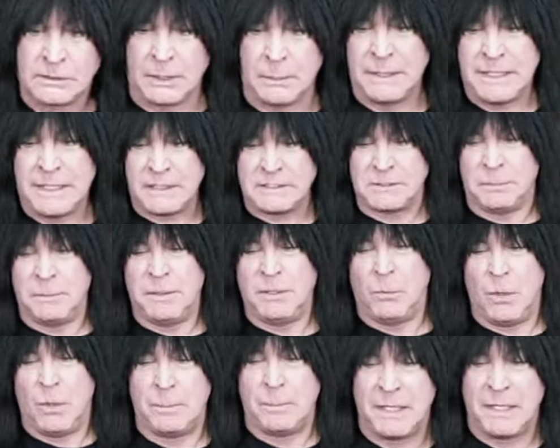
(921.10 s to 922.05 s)
Somebody asked
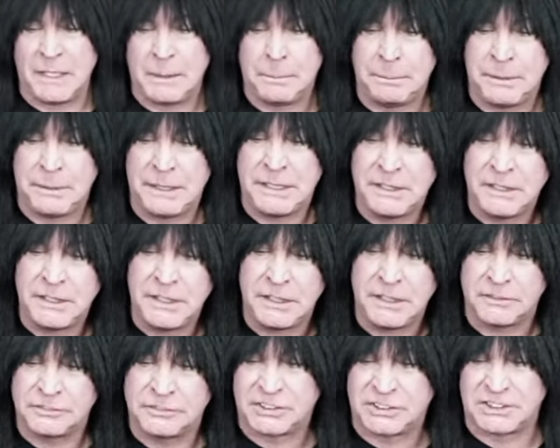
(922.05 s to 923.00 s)
me what my opinion
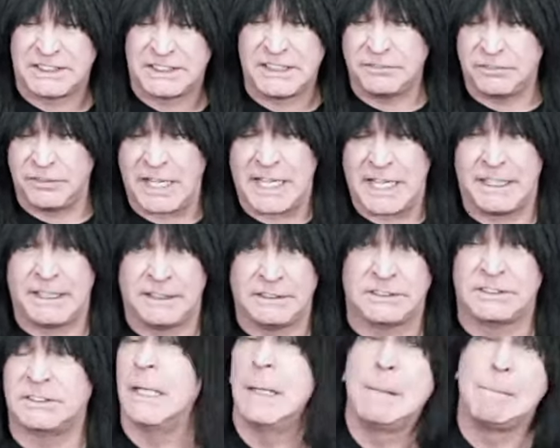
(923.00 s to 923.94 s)
of Steve Vai
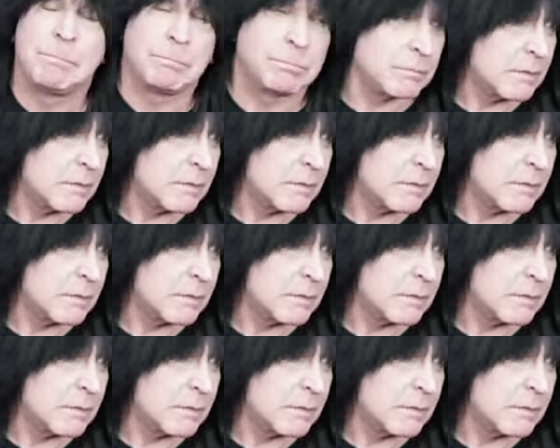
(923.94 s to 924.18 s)
is.